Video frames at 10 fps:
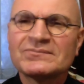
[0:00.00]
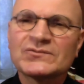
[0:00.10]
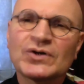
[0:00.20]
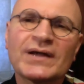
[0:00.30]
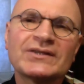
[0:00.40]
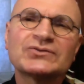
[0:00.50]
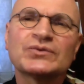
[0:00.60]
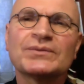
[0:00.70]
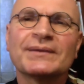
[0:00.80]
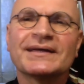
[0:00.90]
Try this
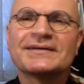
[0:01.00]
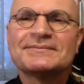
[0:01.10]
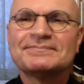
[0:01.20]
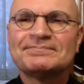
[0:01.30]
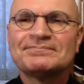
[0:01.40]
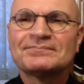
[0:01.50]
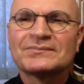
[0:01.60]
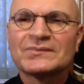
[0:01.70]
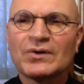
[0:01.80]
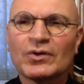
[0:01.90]
with me.
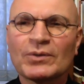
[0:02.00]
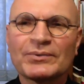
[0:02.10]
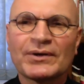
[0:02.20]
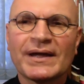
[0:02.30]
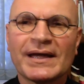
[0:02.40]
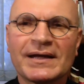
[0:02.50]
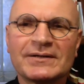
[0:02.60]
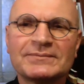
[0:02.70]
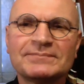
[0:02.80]
Hold up your hand.